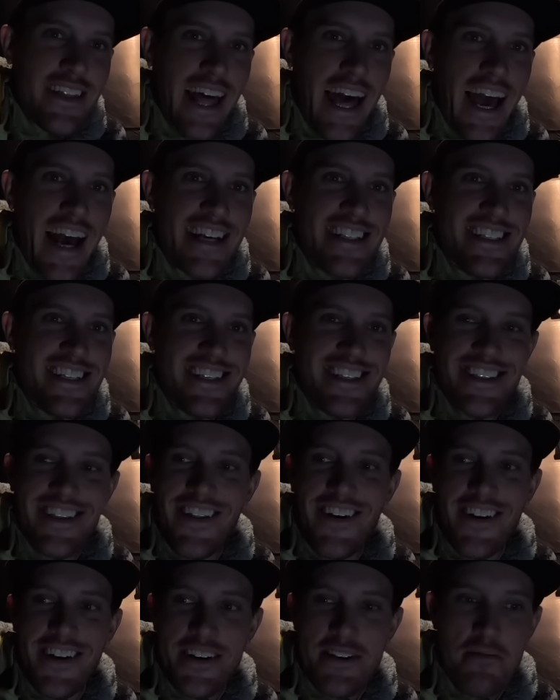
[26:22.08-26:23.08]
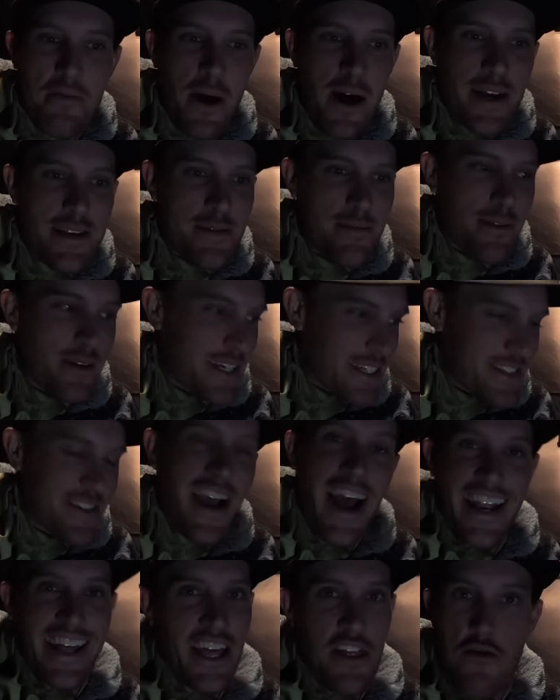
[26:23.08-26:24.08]
last as long as possible because we
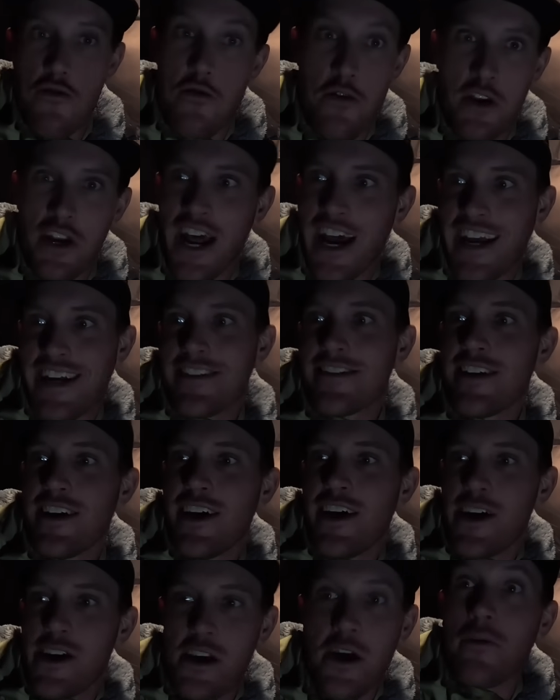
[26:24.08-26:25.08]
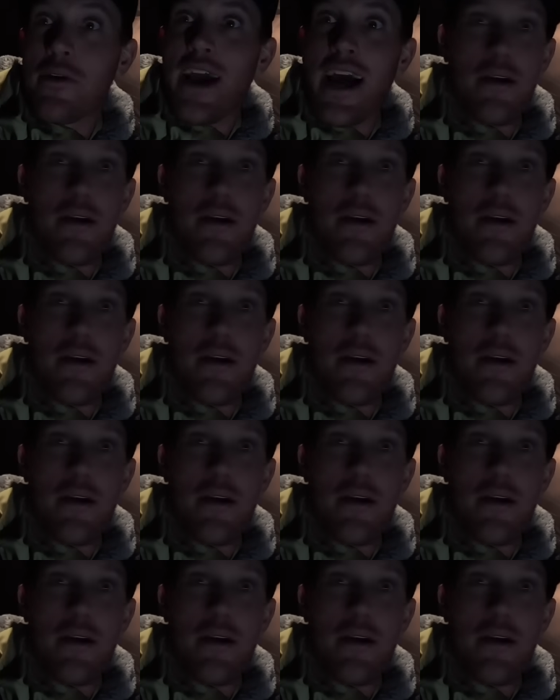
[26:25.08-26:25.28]
got to get through the night. You know, we